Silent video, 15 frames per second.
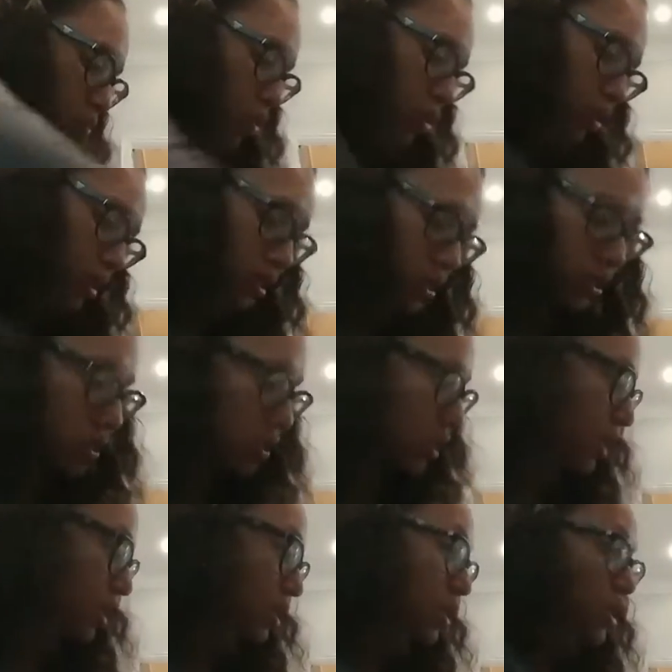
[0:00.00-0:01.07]
the world ended
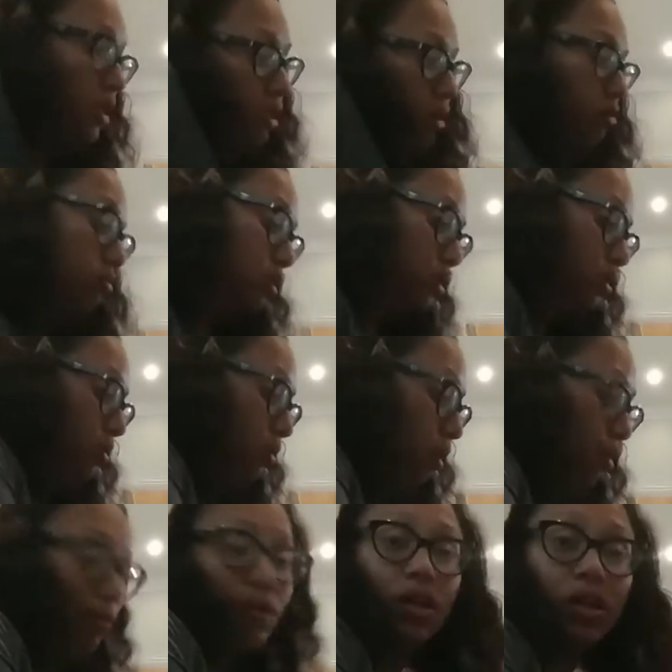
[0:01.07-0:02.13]
today, which, you
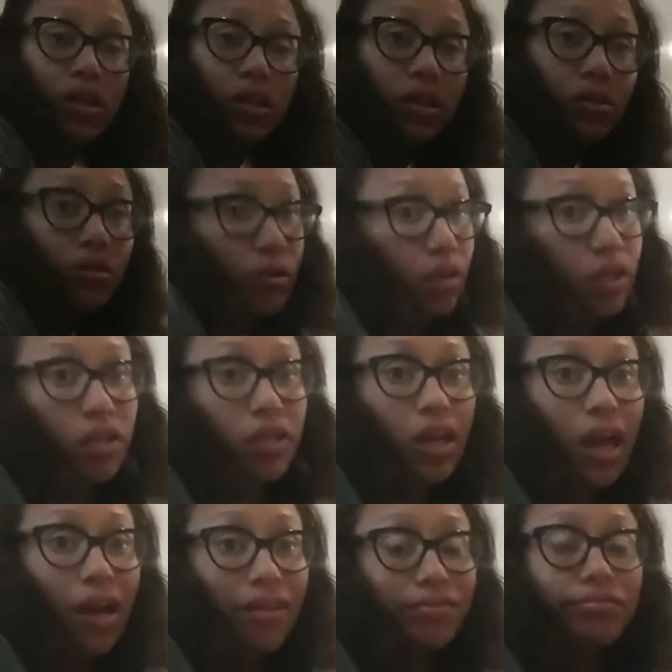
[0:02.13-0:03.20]
know, it could or it could
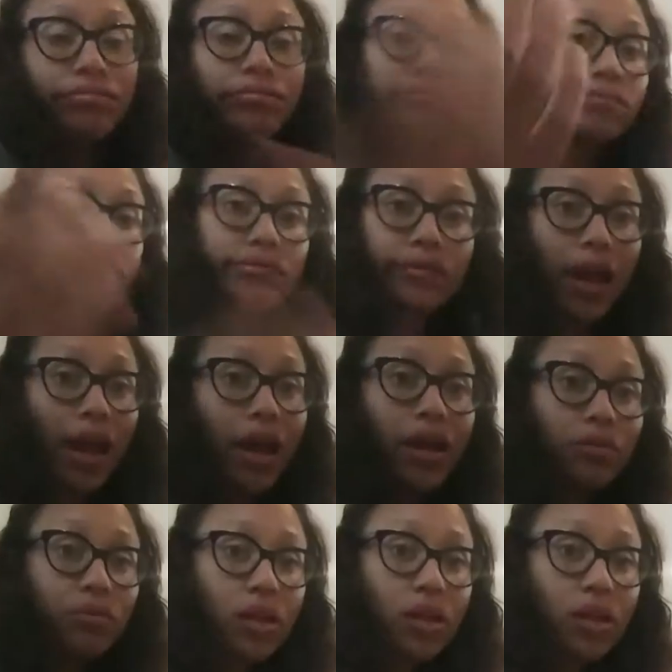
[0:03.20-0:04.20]
not. I ain't